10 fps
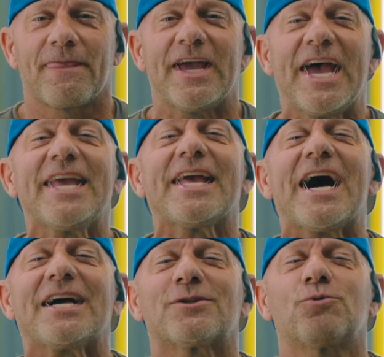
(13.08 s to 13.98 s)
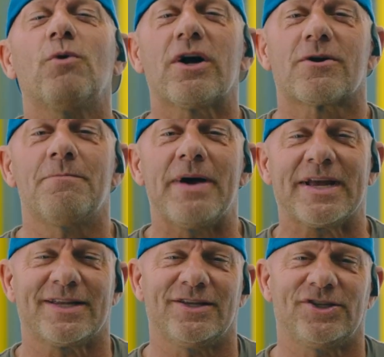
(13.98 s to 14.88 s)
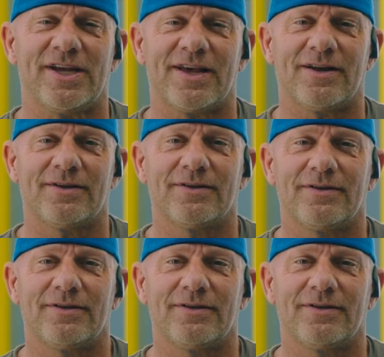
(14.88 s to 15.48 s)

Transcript: Hey guys, welcome back to the channel.